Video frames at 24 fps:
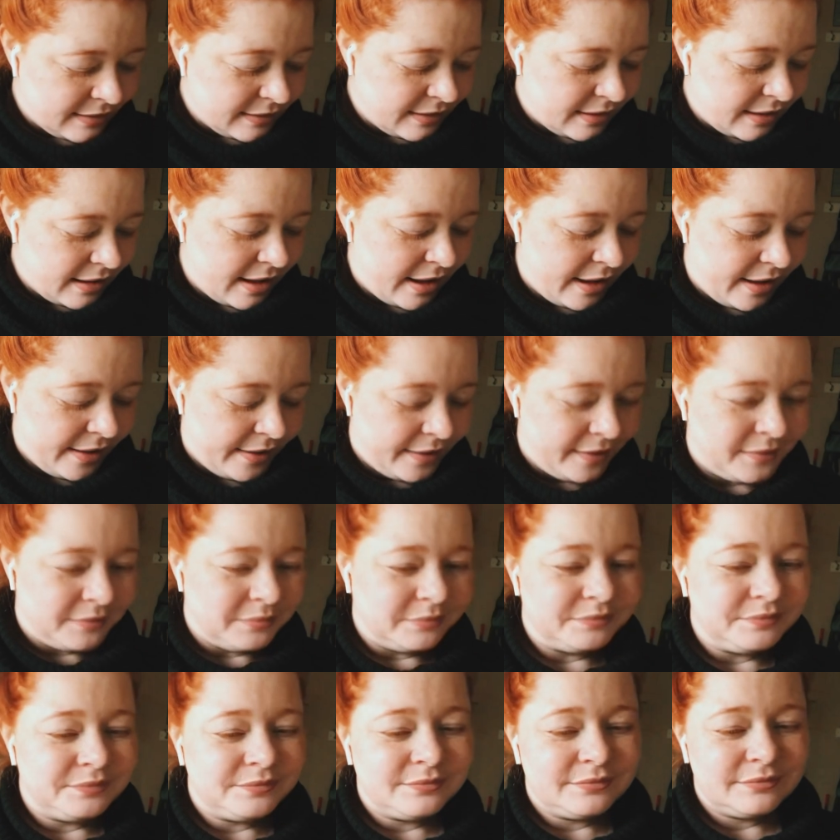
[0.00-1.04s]

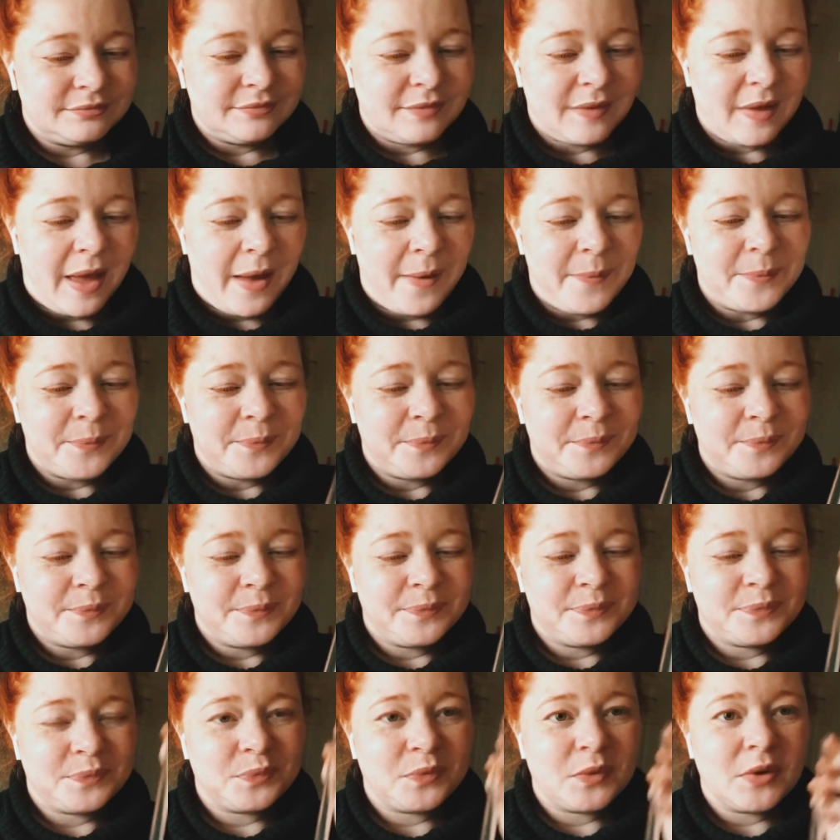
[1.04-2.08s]
Um, yeah,
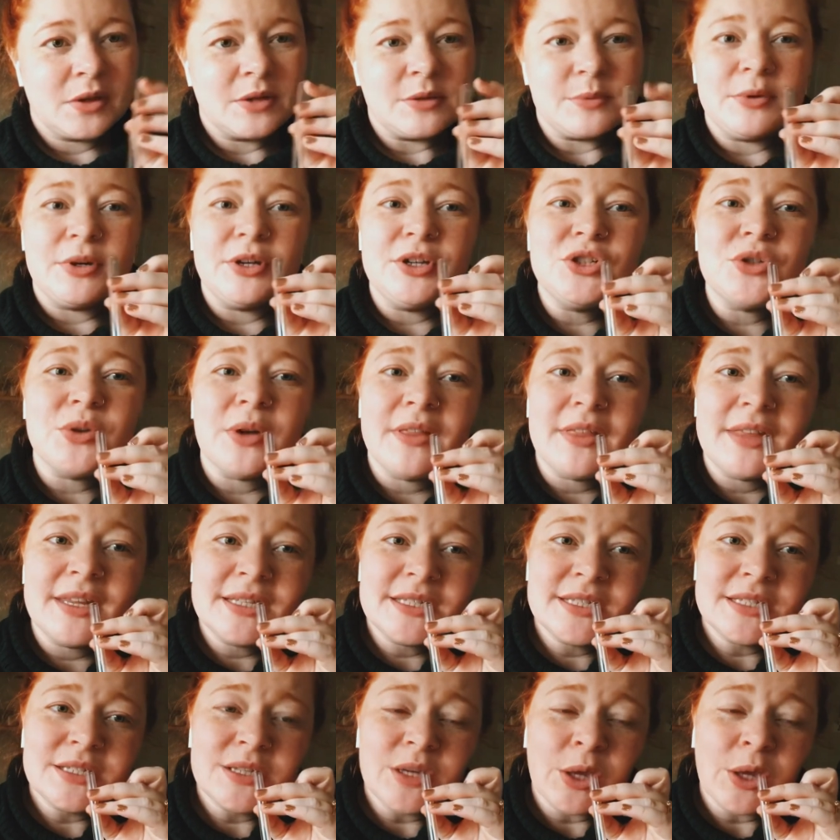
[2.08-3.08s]
I'm gonna enjoy this.